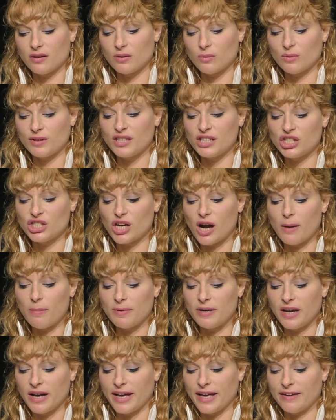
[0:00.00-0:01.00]
with a sharp
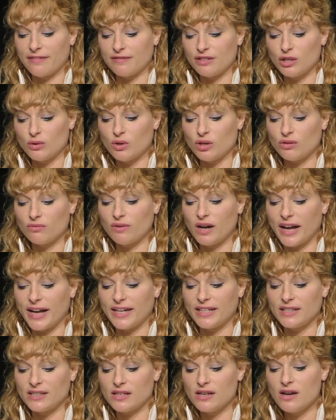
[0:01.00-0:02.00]
knife to her
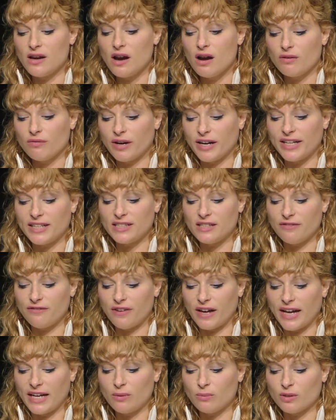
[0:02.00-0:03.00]
right, ready to
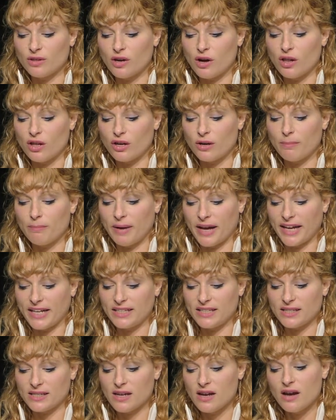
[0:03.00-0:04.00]
fight with all her
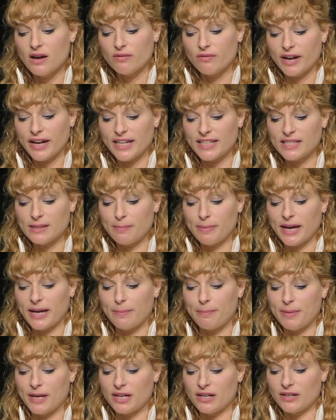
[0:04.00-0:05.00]
might, ready to
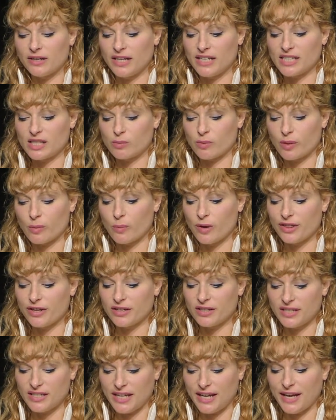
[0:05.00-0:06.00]
bite bitterness with
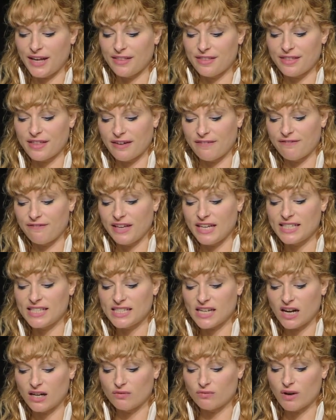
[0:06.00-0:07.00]
withered teeth that feast
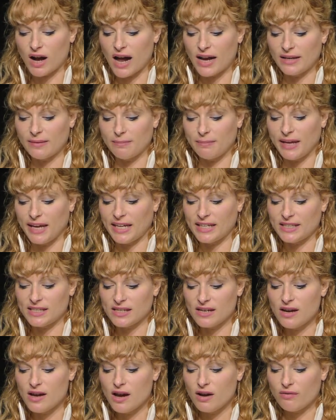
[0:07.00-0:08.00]
on rotten meat,
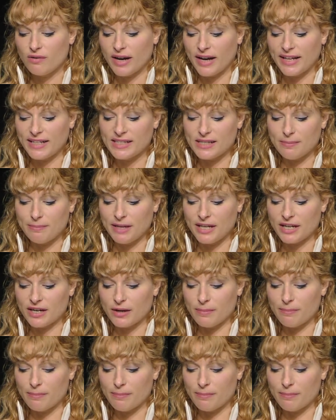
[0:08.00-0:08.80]
ready to meet her